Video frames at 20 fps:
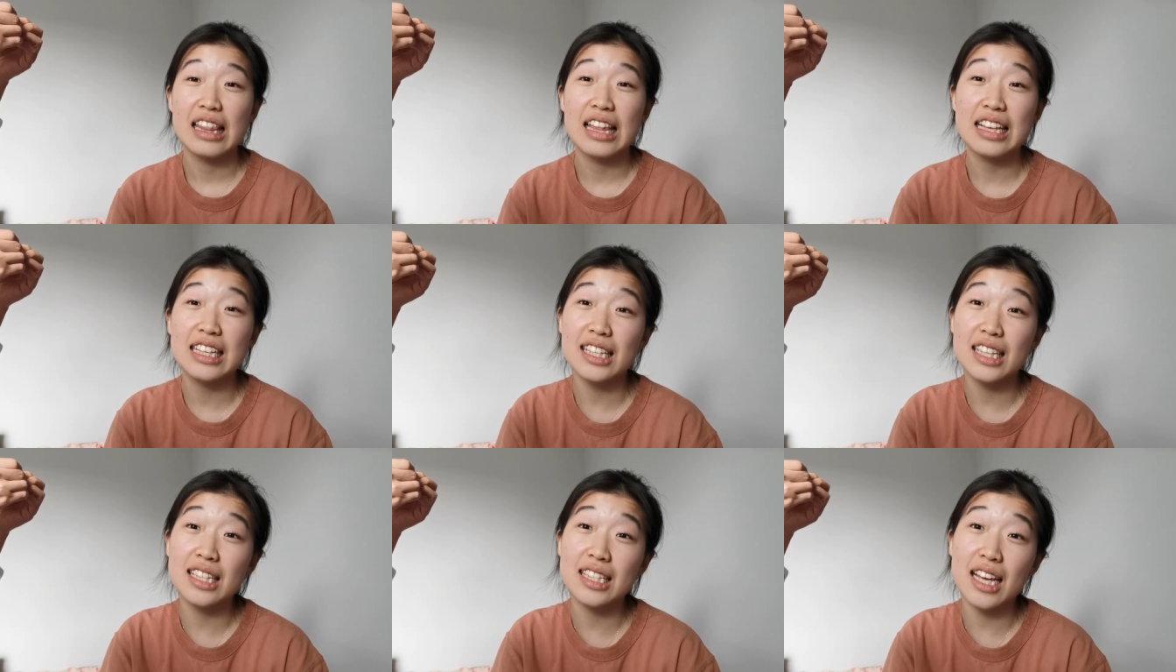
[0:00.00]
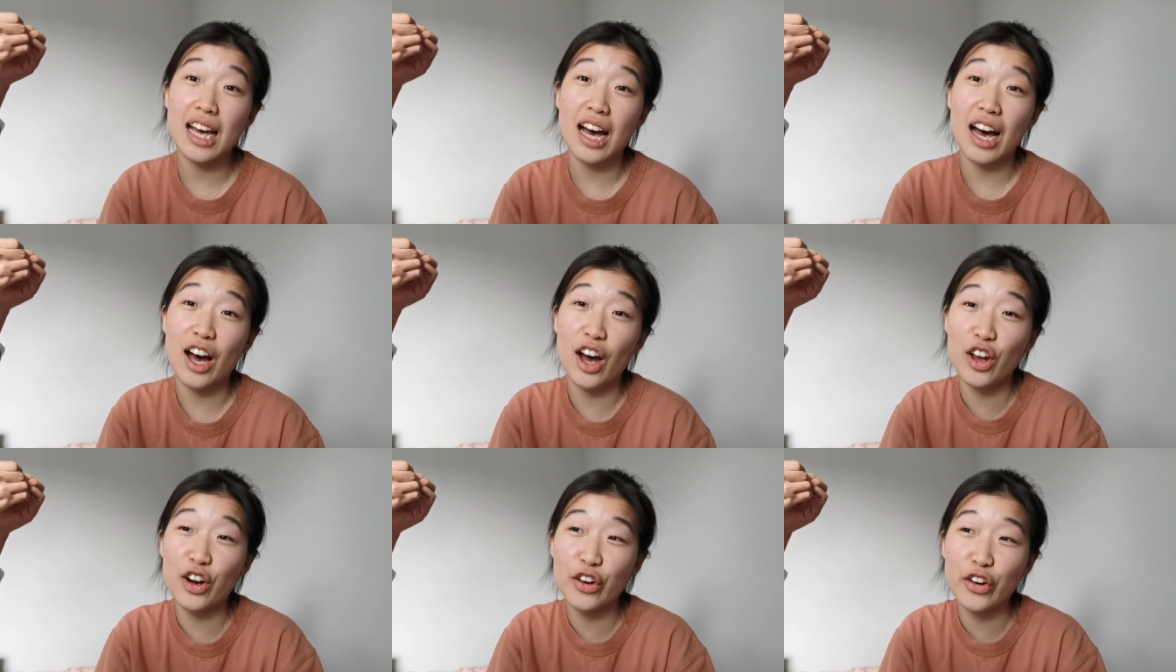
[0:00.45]
This is
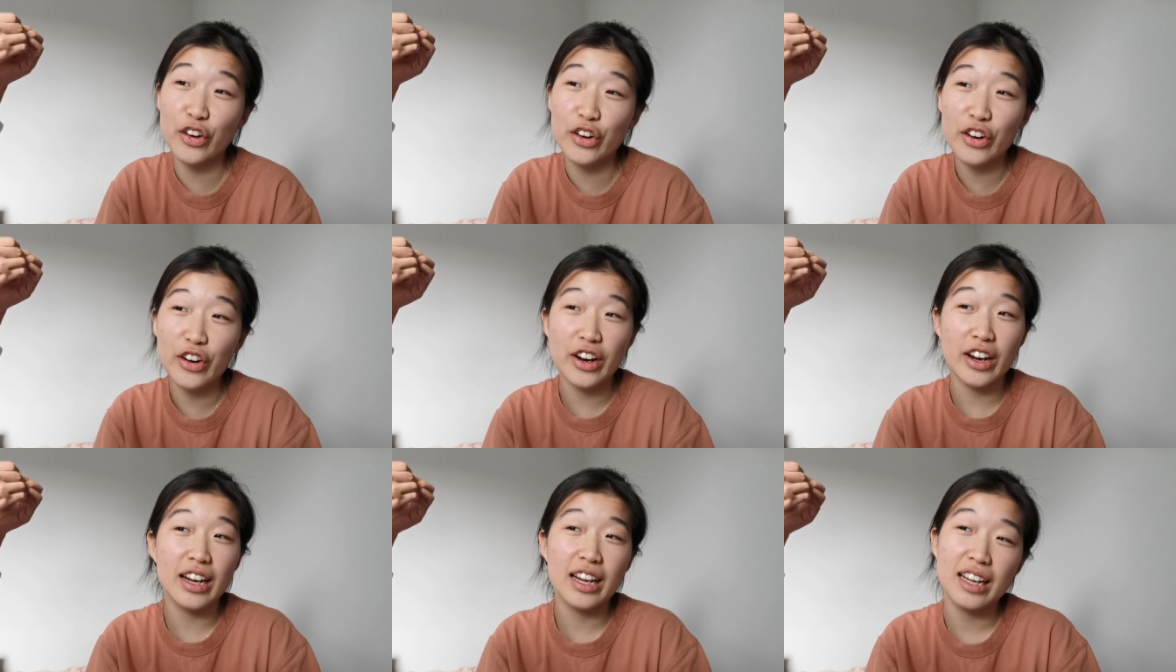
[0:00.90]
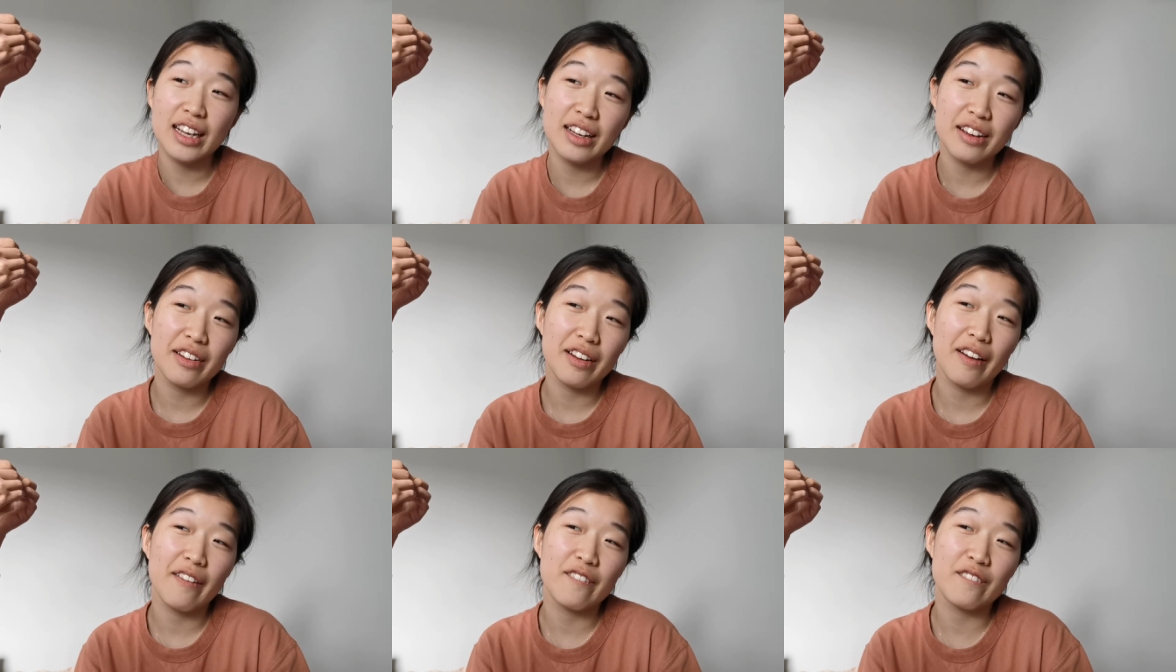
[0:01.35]
utter
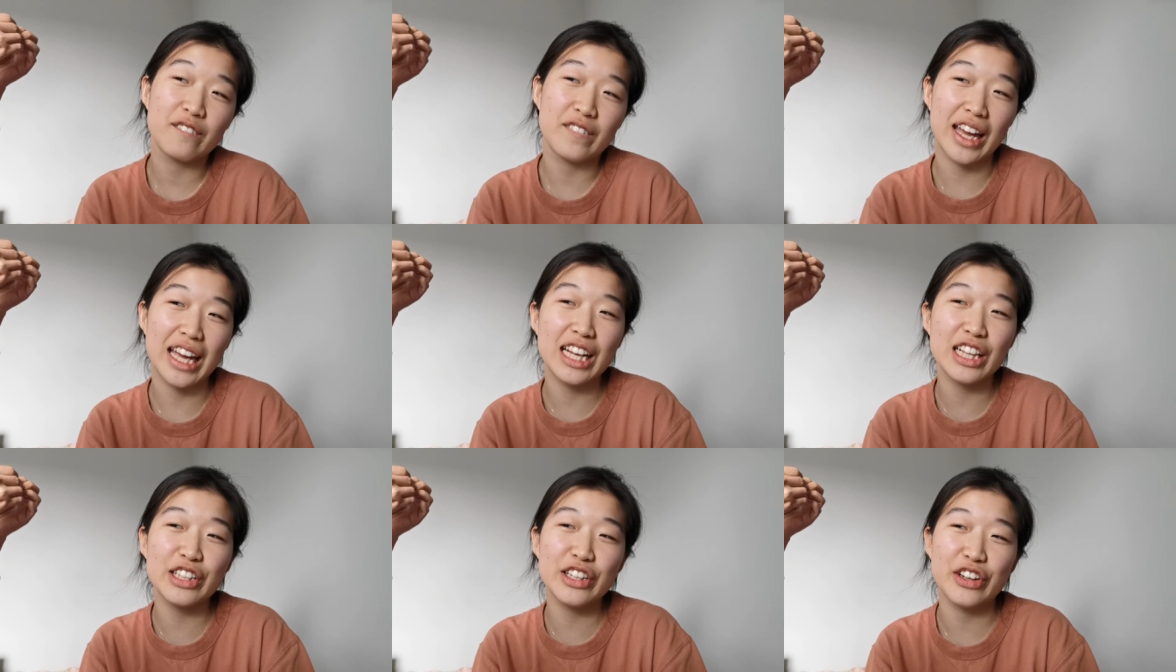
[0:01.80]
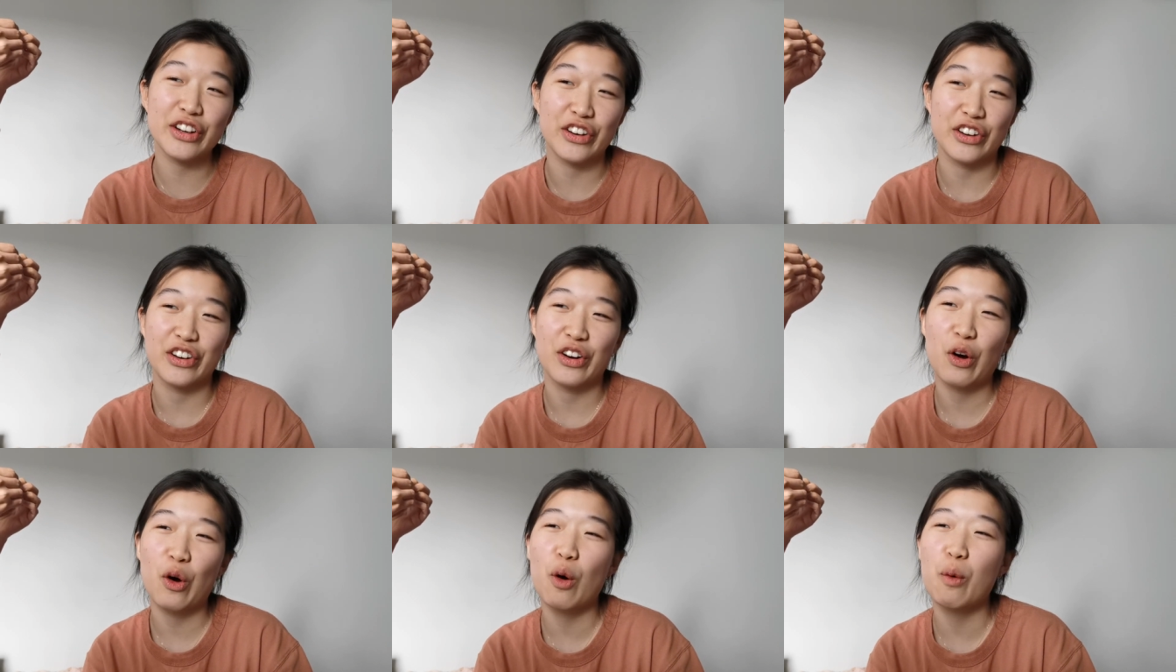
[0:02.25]

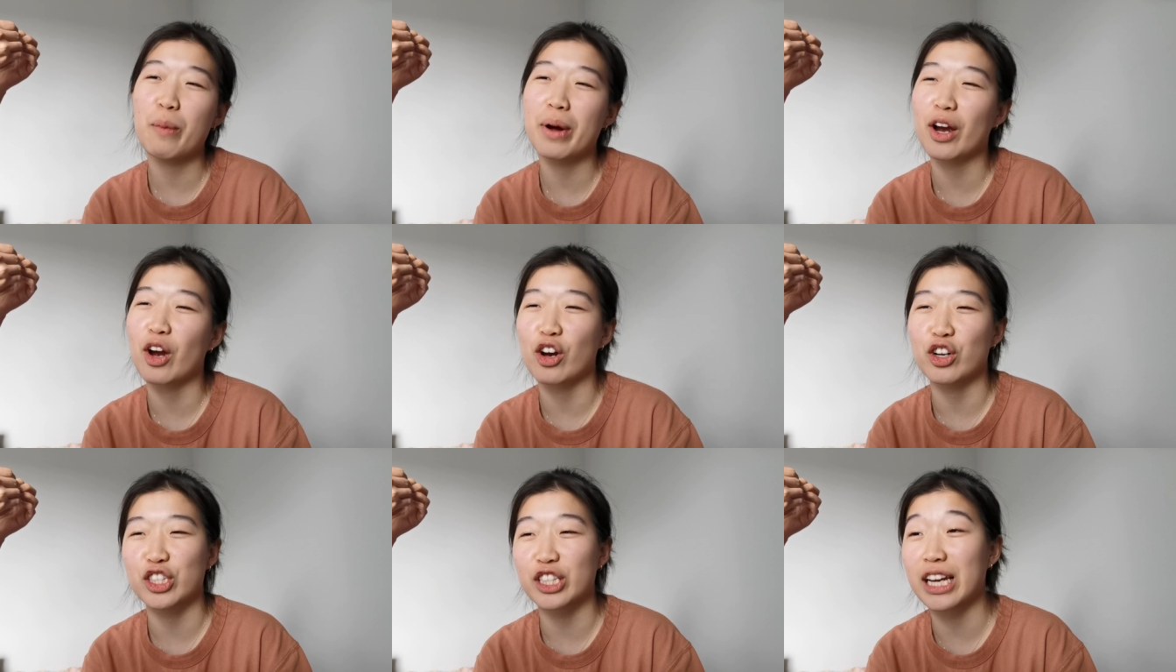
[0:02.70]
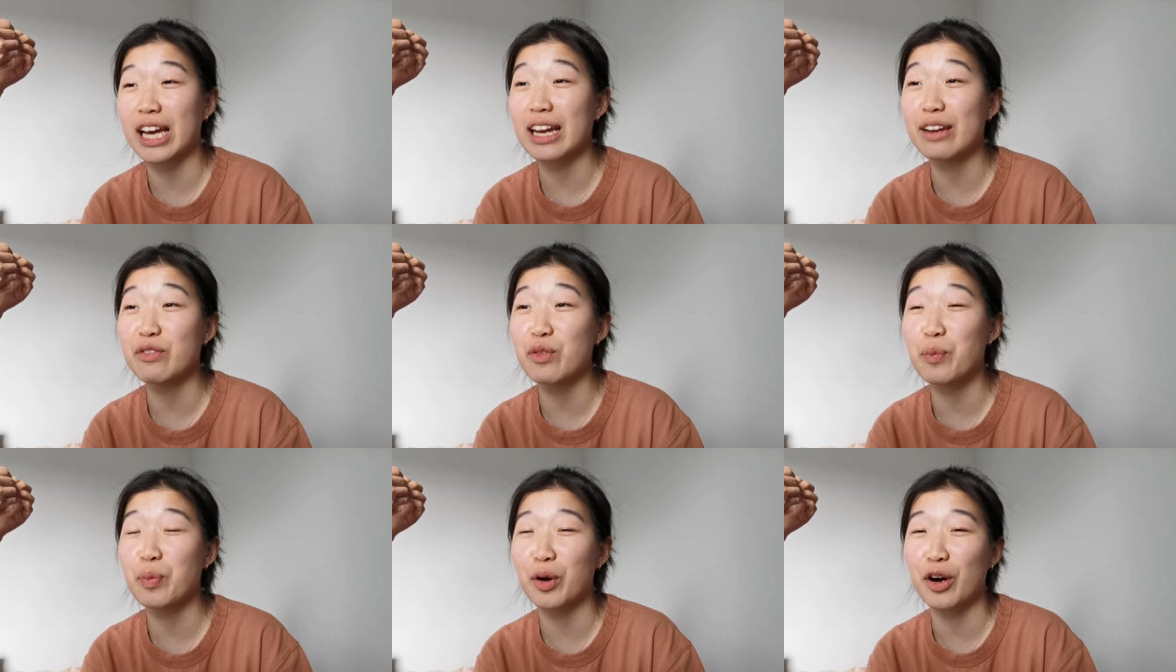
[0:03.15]
failure. Oh my gosh, I can't
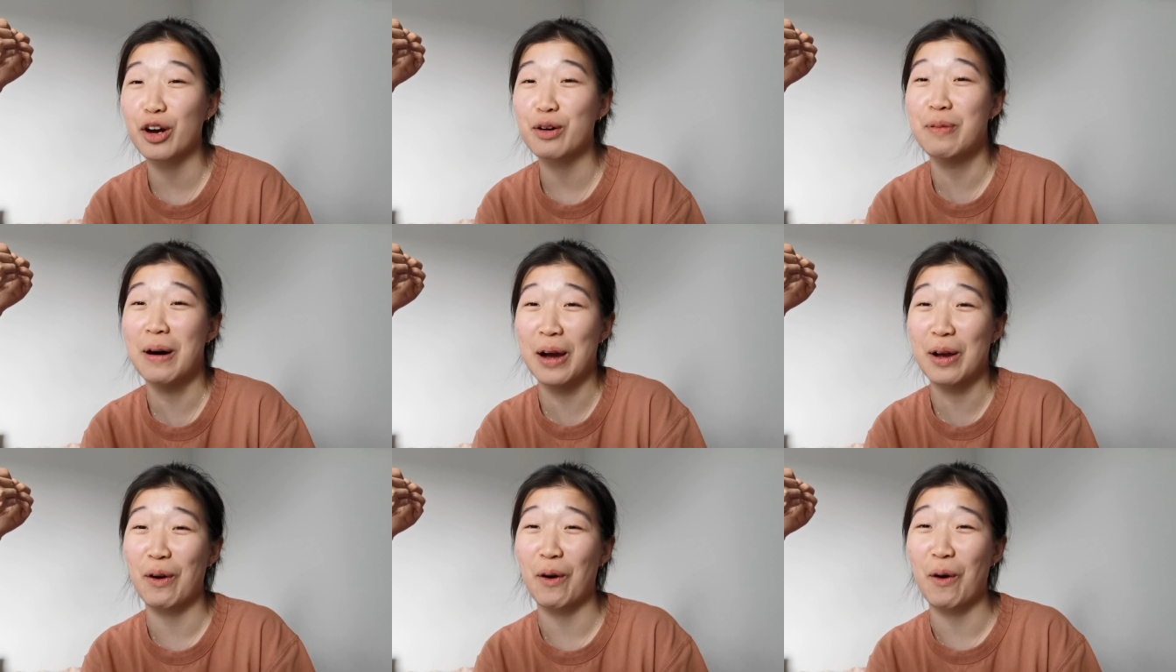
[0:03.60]
even put on my